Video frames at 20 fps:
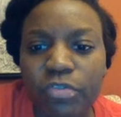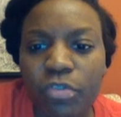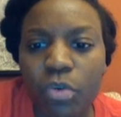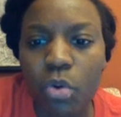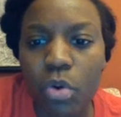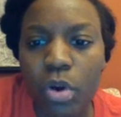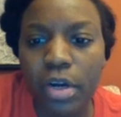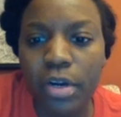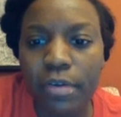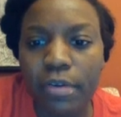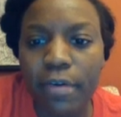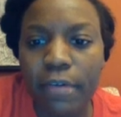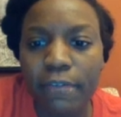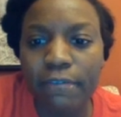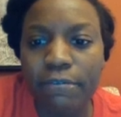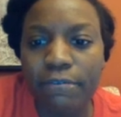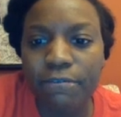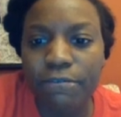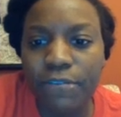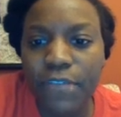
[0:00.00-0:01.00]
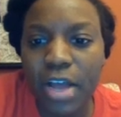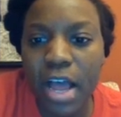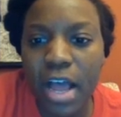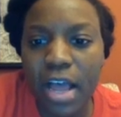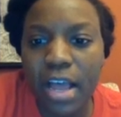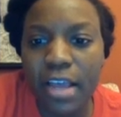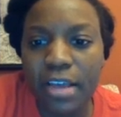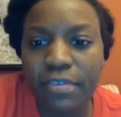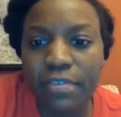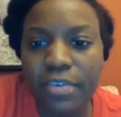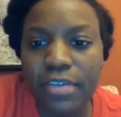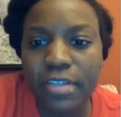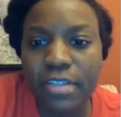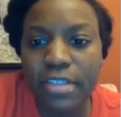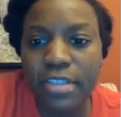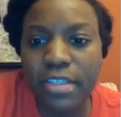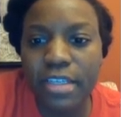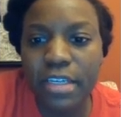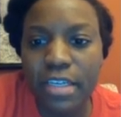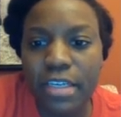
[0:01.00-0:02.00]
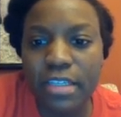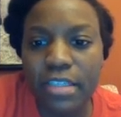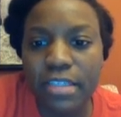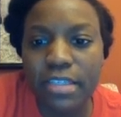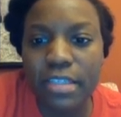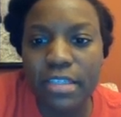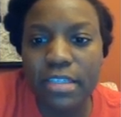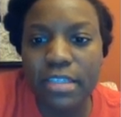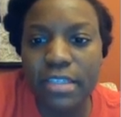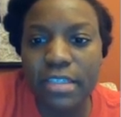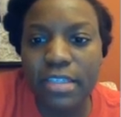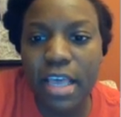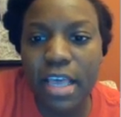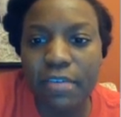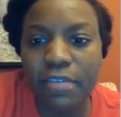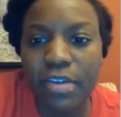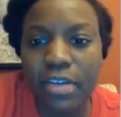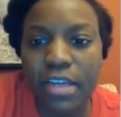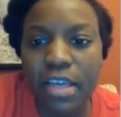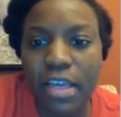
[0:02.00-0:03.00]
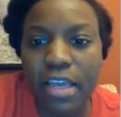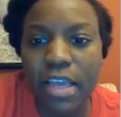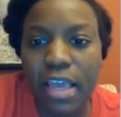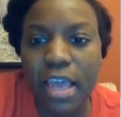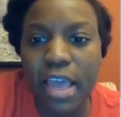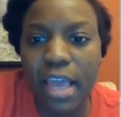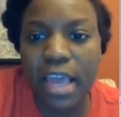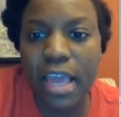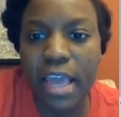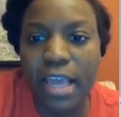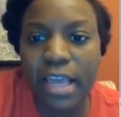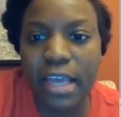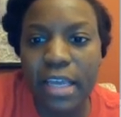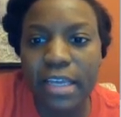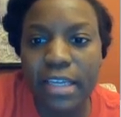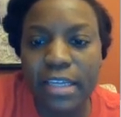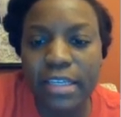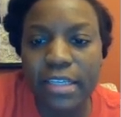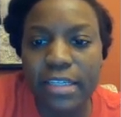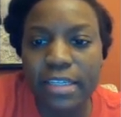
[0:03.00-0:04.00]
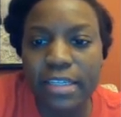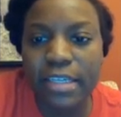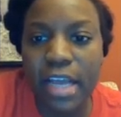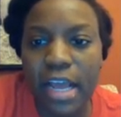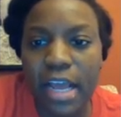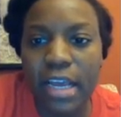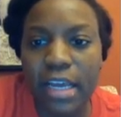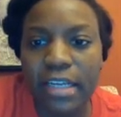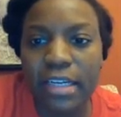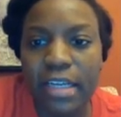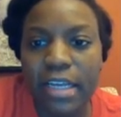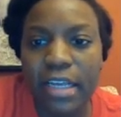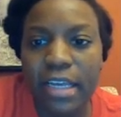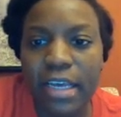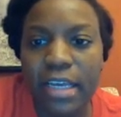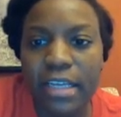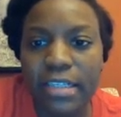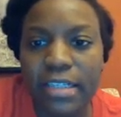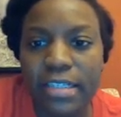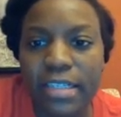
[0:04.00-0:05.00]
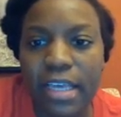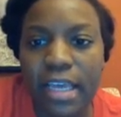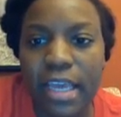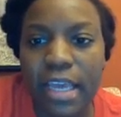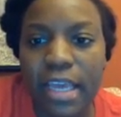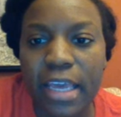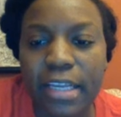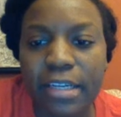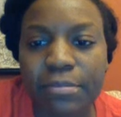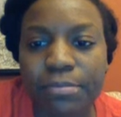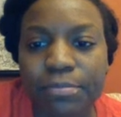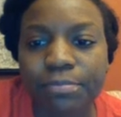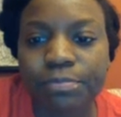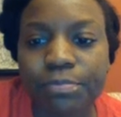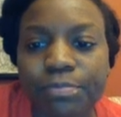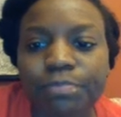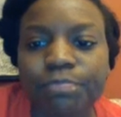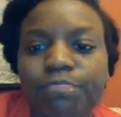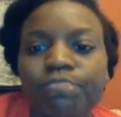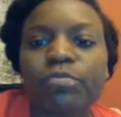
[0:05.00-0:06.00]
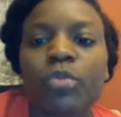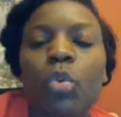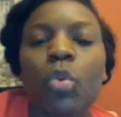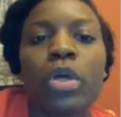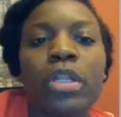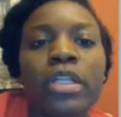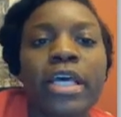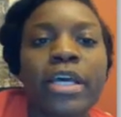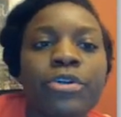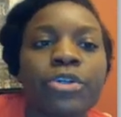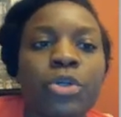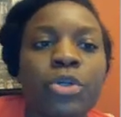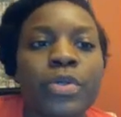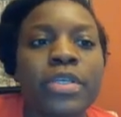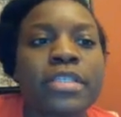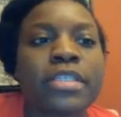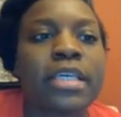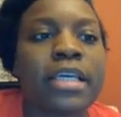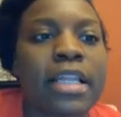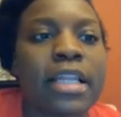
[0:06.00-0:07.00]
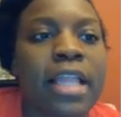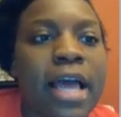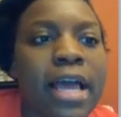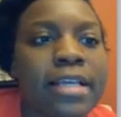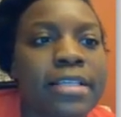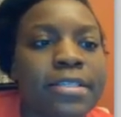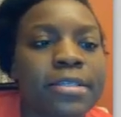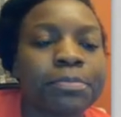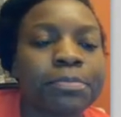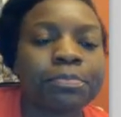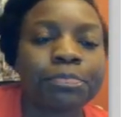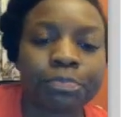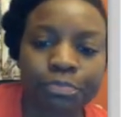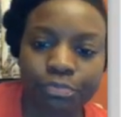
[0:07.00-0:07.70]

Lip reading: 4, 5, 6, 7, 8, 9, and 10. What letter did we see, class?